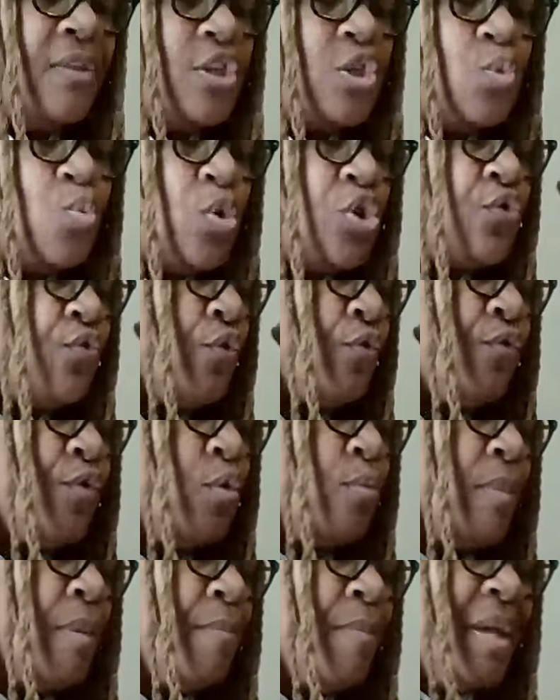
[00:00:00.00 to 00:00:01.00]
this wish
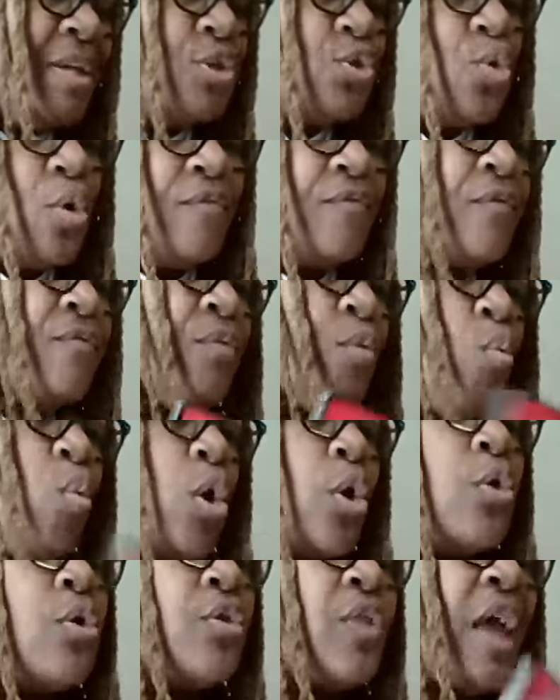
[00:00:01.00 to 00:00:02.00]
fulfillment based off of the
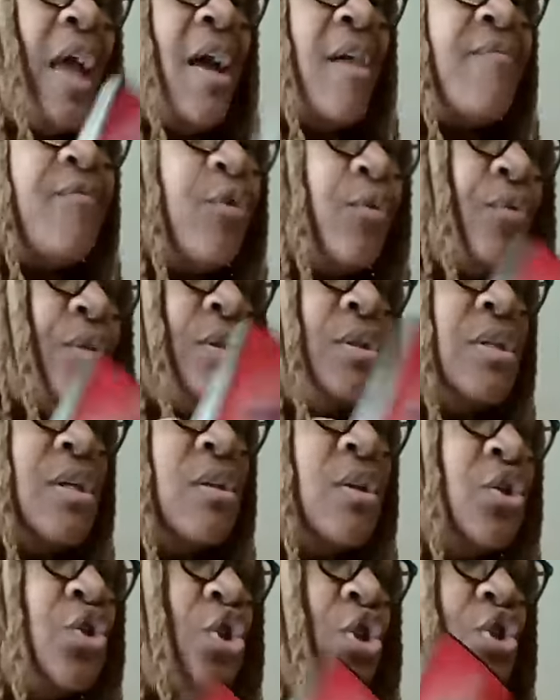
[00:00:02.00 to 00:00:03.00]
work, the effort, the
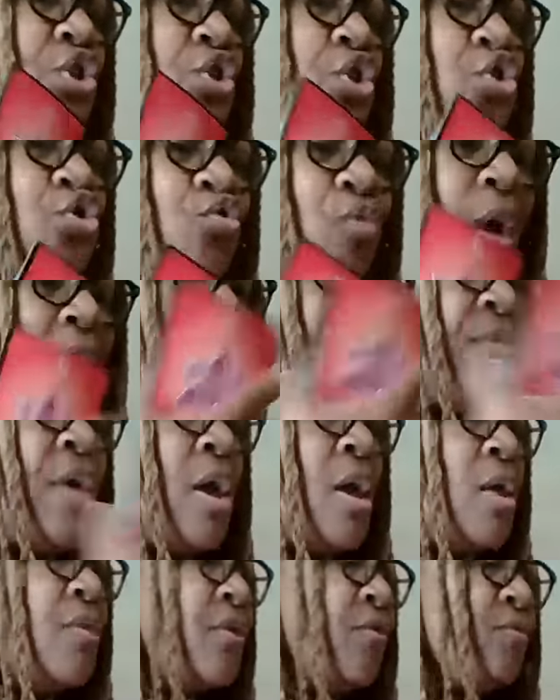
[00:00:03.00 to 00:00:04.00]
diligence, the drive,
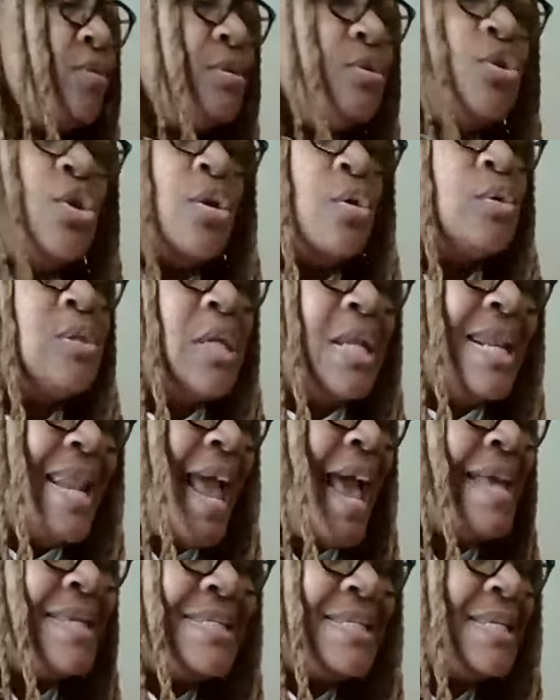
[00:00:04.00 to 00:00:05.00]
the, you know,
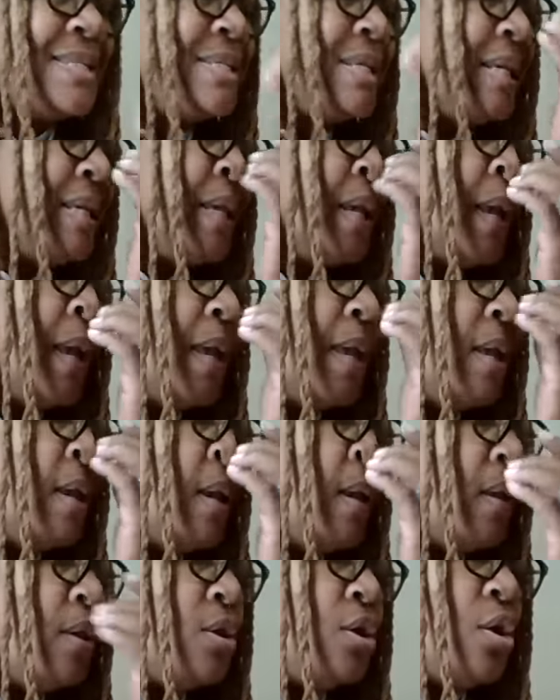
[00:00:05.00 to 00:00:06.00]
tenacity,
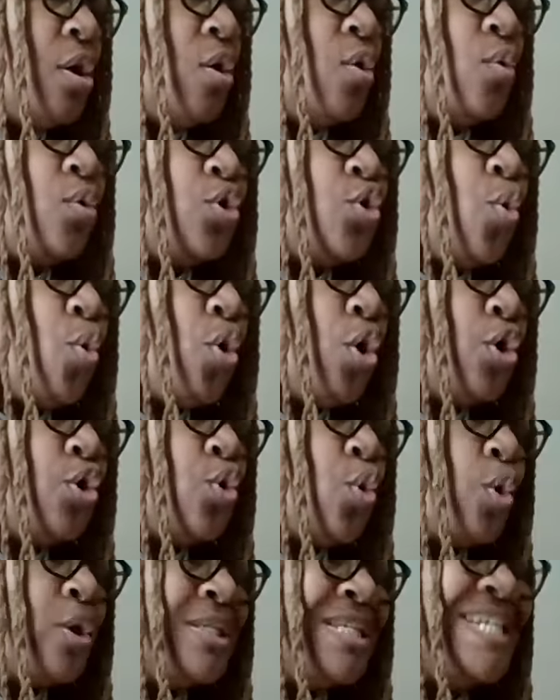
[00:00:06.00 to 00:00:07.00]
you know, your,
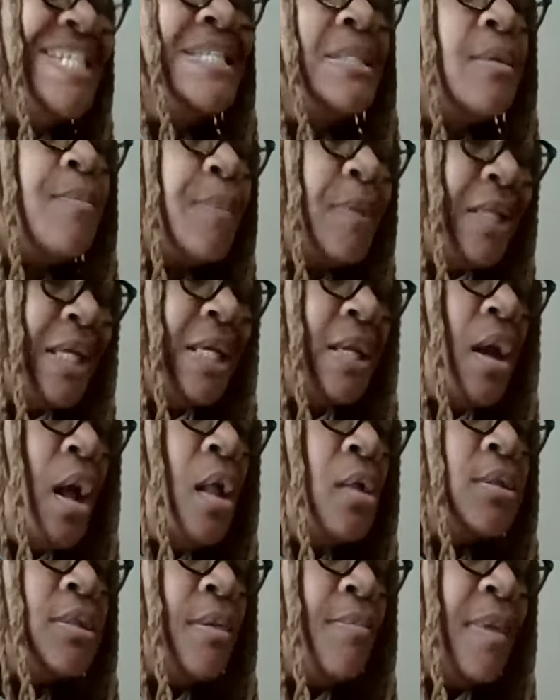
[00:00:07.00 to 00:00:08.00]
your discipline,
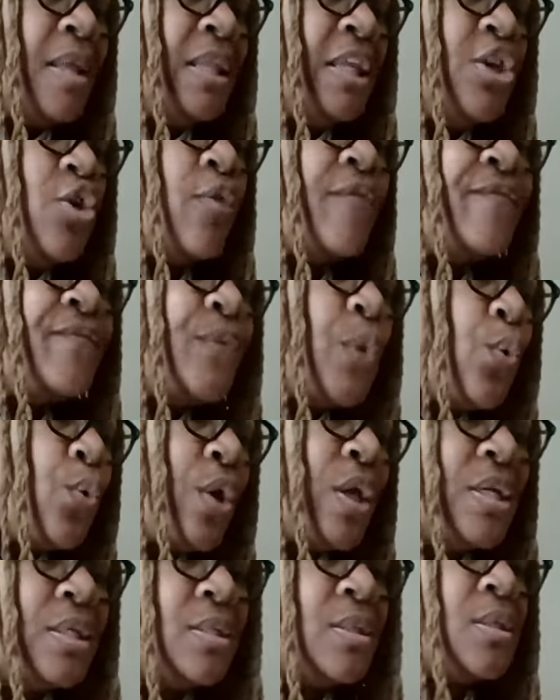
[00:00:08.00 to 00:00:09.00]
ultimately your
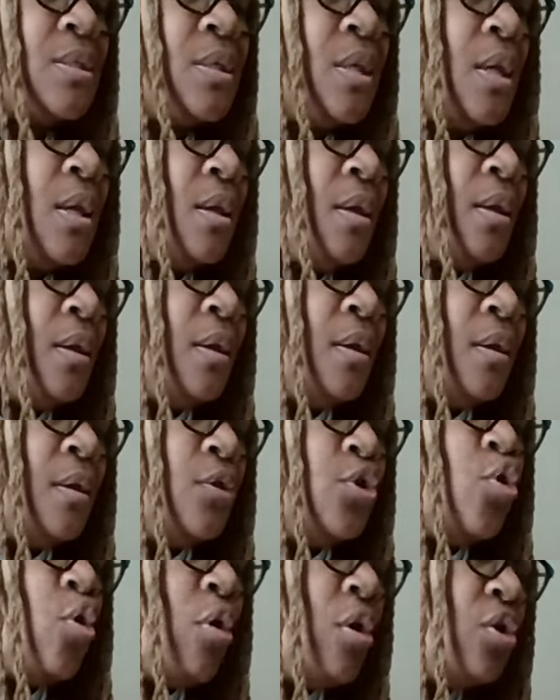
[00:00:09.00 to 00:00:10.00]
focus,
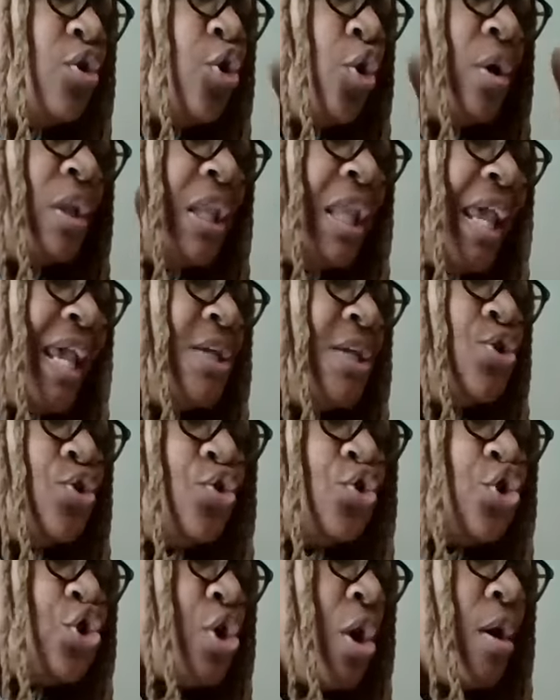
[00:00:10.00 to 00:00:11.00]
your, your
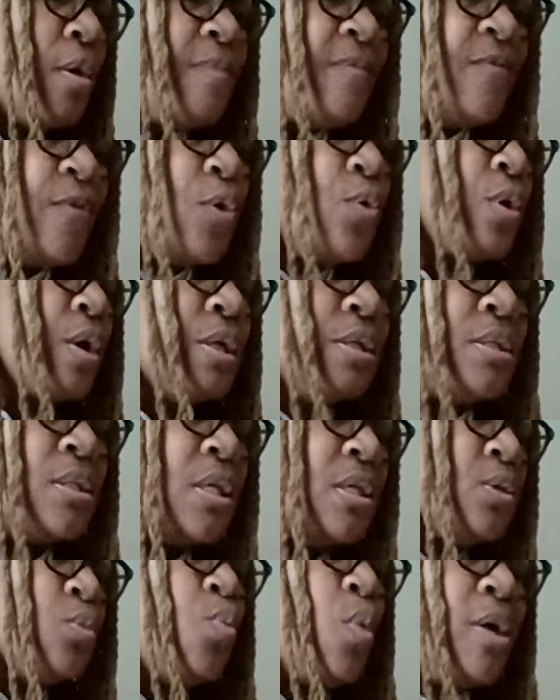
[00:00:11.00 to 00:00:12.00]
laser sharp focus
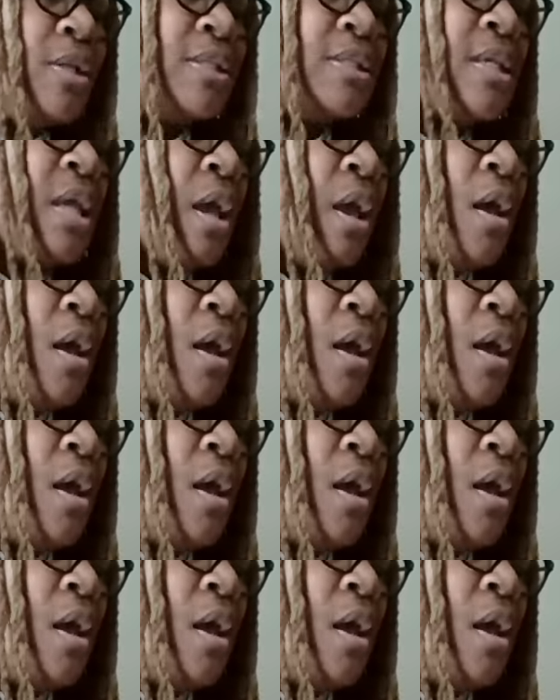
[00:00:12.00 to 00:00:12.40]
is what's